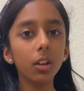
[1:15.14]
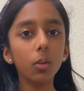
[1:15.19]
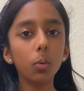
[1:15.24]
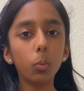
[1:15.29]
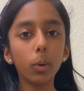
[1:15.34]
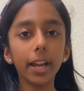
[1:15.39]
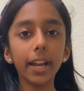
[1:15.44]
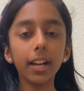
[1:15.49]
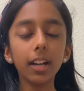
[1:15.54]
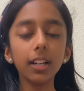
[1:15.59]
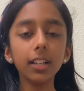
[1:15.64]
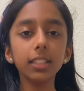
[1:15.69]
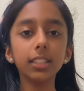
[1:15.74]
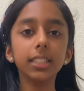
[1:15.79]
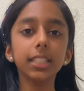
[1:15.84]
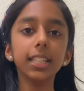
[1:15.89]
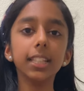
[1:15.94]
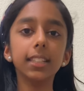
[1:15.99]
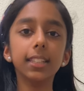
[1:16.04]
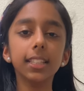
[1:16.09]
where
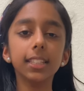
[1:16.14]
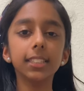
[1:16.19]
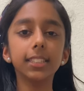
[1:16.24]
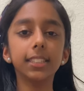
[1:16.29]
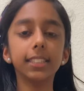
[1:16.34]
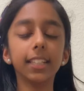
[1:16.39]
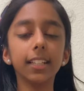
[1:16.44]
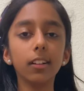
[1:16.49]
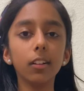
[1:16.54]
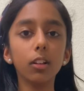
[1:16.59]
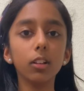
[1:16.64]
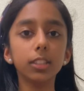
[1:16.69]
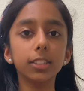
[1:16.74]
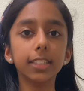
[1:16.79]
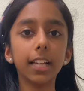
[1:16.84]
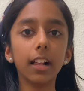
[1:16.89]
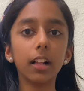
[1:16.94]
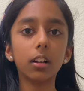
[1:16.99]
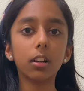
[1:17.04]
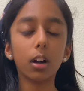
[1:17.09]
did this single
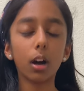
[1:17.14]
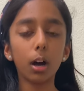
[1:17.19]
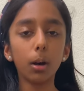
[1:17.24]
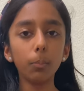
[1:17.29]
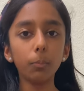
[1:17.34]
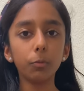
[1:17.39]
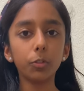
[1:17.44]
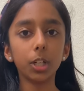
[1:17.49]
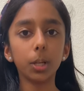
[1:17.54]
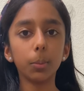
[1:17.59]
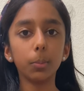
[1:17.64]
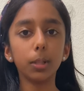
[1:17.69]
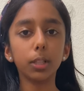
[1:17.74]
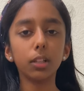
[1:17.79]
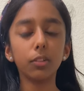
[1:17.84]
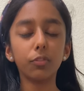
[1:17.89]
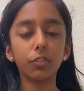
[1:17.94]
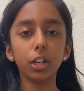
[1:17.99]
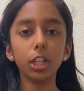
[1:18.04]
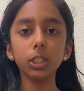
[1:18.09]
cell come from in the
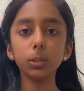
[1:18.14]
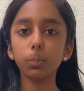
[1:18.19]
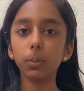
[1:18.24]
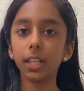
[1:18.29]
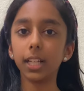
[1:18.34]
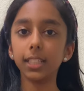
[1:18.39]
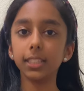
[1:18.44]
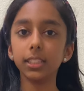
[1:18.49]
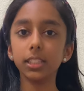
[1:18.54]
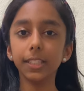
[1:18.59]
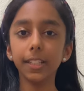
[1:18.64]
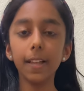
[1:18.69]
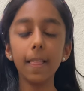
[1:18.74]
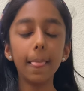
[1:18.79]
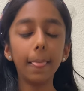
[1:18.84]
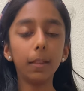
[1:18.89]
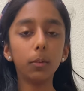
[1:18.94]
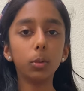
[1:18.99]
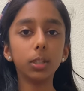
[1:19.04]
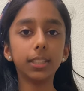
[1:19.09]
first place?
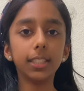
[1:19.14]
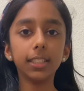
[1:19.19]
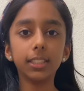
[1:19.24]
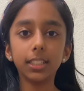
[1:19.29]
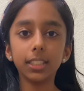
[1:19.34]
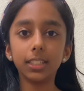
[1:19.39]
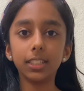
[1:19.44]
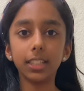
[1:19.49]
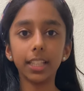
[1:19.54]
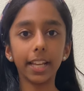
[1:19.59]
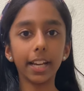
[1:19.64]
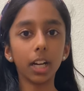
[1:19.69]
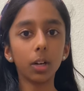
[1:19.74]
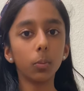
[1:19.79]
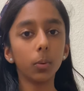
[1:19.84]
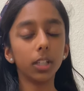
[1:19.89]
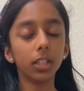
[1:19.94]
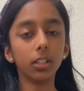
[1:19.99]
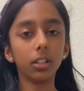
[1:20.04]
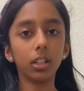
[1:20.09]
Was it just there
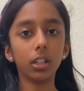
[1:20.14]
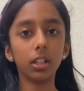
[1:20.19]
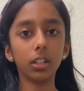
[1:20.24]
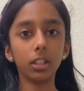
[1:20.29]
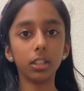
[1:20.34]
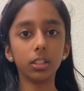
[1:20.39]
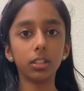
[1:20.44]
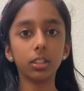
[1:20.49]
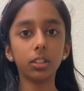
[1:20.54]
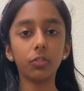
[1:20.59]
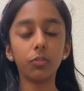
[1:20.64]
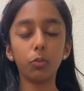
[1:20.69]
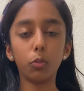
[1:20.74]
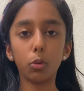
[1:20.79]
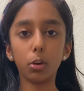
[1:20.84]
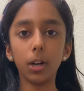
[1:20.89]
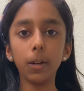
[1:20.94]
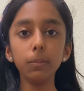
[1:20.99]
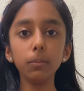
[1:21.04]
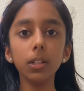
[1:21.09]
when Earth
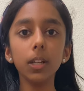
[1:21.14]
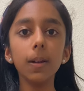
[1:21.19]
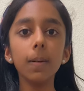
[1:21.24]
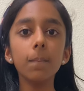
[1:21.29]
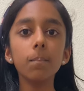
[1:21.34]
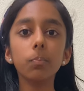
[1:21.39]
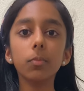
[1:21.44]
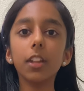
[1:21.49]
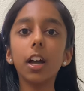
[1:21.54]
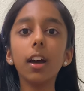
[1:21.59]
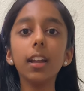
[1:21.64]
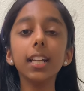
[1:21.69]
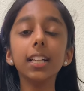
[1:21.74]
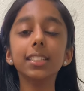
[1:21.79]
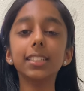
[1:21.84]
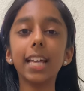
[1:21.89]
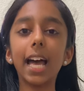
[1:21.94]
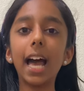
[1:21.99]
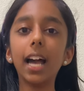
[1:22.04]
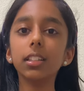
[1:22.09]
formed? Not
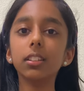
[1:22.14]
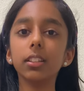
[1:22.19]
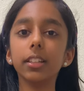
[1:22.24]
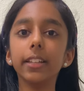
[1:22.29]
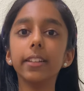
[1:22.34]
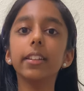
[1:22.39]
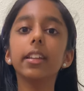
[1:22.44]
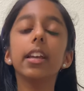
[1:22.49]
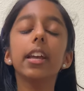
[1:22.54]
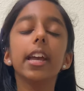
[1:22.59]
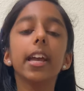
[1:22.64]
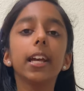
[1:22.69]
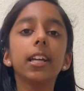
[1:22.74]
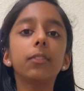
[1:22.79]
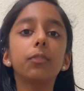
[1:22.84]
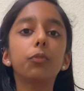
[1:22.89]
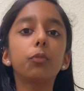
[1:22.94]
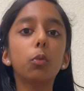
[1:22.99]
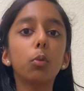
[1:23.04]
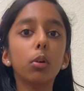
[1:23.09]
exactly.
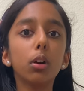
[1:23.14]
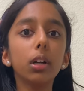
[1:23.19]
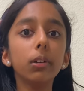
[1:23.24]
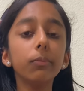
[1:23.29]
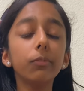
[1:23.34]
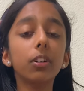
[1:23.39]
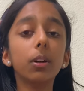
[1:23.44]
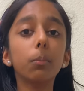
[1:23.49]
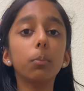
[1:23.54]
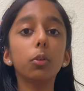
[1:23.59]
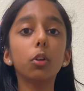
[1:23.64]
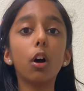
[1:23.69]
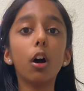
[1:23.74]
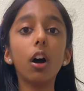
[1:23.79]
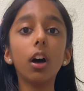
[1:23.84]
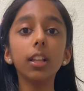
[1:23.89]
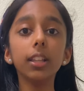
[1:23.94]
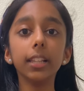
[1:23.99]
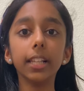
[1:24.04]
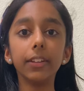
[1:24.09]
It formed from
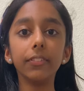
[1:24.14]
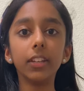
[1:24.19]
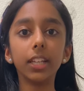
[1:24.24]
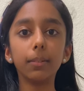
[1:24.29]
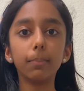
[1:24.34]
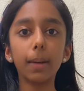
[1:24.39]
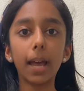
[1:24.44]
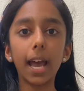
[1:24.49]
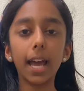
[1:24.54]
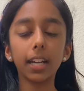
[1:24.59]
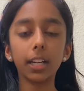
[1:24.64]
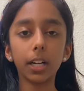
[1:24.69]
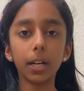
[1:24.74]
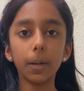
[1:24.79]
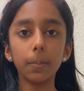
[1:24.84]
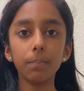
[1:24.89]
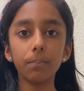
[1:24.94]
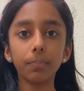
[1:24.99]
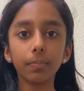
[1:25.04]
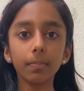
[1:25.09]
non-living matter.
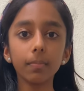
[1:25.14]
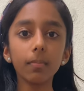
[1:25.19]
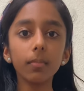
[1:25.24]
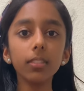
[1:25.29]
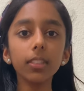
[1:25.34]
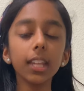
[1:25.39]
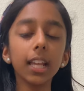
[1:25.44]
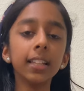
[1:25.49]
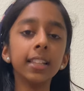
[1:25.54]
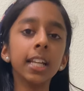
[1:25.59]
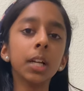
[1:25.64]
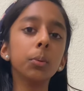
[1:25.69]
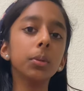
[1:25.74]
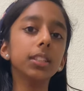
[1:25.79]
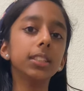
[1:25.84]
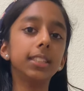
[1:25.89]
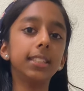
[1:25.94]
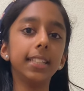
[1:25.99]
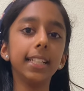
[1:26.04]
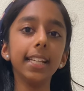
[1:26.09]
There
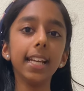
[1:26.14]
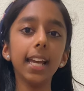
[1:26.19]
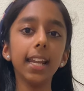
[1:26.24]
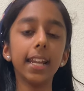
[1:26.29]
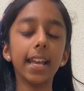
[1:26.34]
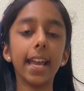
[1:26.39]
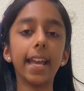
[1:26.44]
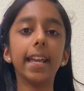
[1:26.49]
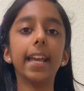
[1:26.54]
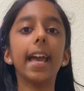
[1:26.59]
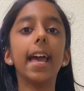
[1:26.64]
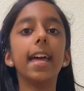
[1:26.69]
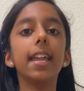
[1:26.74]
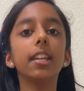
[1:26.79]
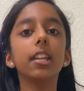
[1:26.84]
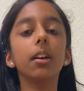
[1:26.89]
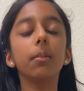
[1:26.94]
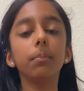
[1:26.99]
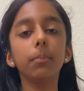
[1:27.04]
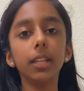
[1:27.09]
was DNA
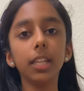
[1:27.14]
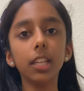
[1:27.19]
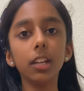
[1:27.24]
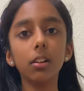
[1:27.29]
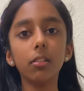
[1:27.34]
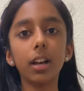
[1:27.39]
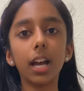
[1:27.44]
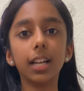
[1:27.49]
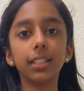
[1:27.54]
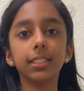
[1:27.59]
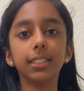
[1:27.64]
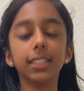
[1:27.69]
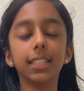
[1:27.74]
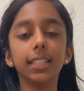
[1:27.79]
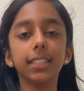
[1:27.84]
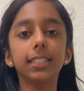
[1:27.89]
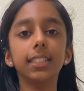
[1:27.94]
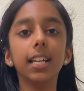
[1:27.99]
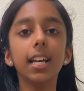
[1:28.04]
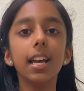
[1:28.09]
and amino
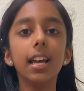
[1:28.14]
acids